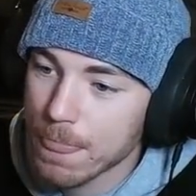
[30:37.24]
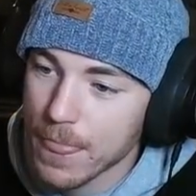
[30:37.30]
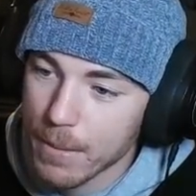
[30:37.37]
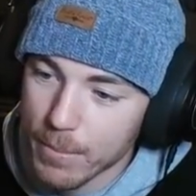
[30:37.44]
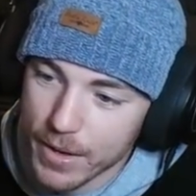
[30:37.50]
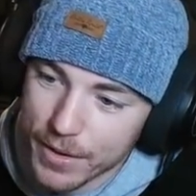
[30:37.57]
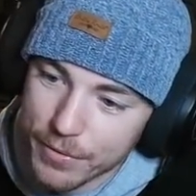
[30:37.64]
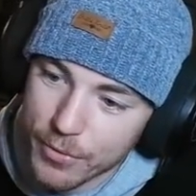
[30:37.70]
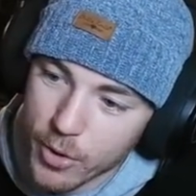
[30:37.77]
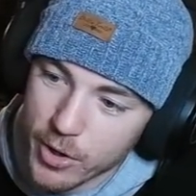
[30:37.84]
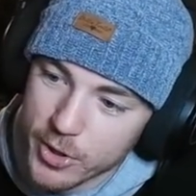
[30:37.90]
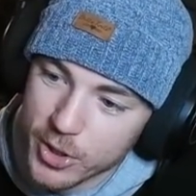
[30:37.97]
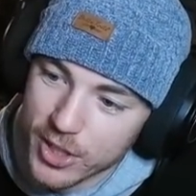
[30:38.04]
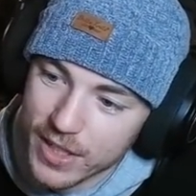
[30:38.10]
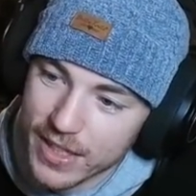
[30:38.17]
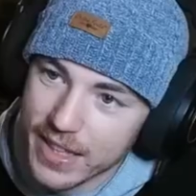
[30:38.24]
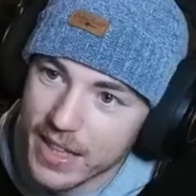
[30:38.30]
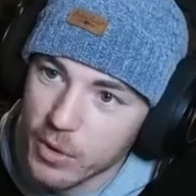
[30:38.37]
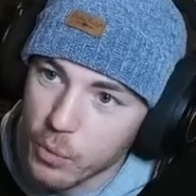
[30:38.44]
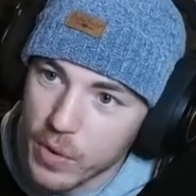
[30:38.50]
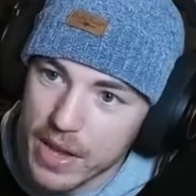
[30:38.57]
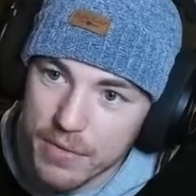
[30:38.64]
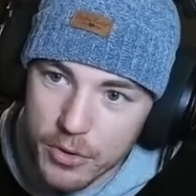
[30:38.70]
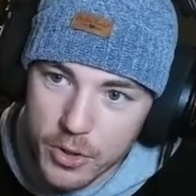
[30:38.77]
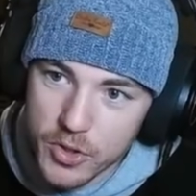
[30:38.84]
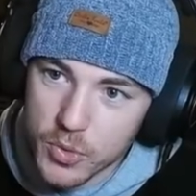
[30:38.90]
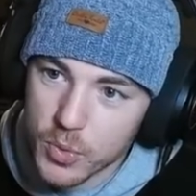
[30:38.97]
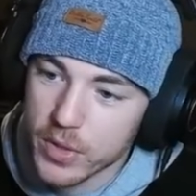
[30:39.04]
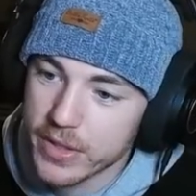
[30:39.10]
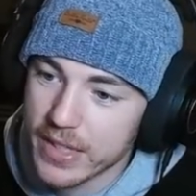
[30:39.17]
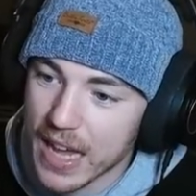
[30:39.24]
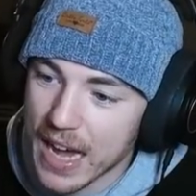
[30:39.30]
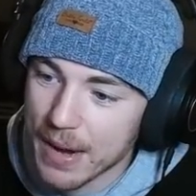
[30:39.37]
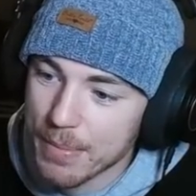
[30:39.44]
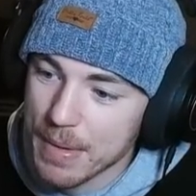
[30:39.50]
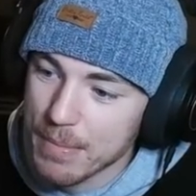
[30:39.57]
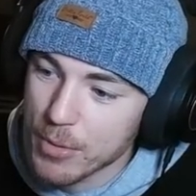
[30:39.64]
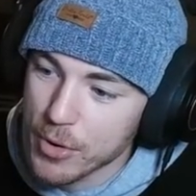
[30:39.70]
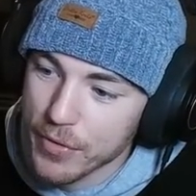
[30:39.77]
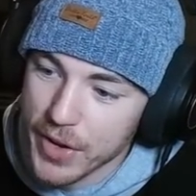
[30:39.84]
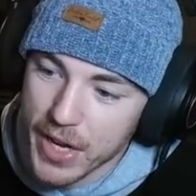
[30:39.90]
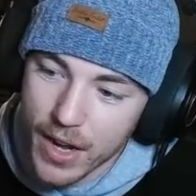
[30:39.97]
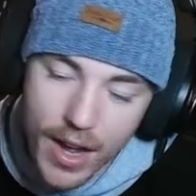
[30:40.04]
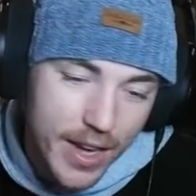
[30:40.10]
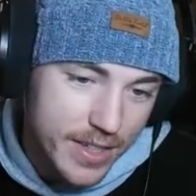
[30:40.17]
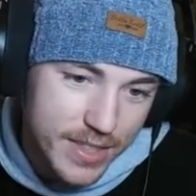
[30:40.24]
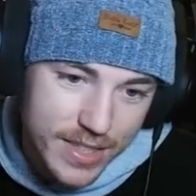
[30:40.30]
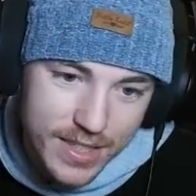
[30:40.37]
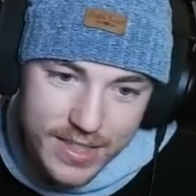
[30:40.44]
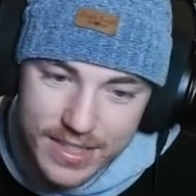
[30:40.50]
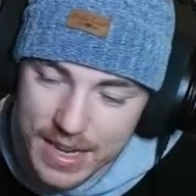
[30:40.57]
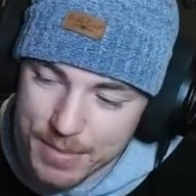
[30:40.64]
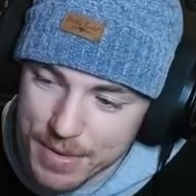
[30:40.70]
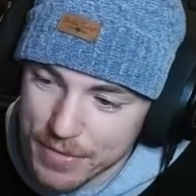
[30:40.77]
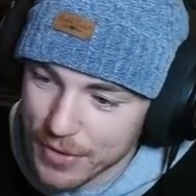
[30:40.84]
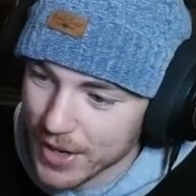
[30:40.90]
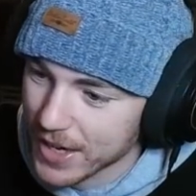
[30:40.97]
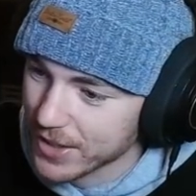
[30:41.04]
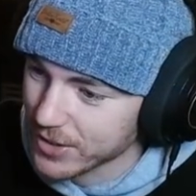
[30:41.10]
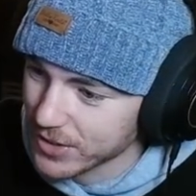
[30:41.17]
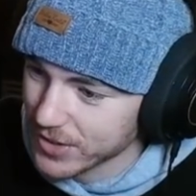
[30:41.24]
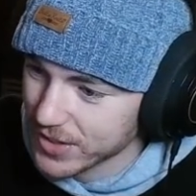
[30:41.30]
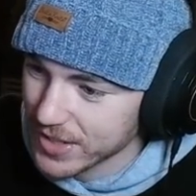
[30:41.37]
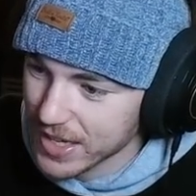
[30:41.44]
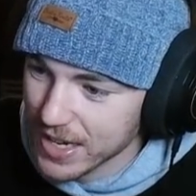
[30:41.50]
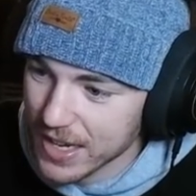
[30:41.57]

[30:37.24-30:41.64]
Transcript: But unfortunately, the Weevils will not be moving on to the semifinals.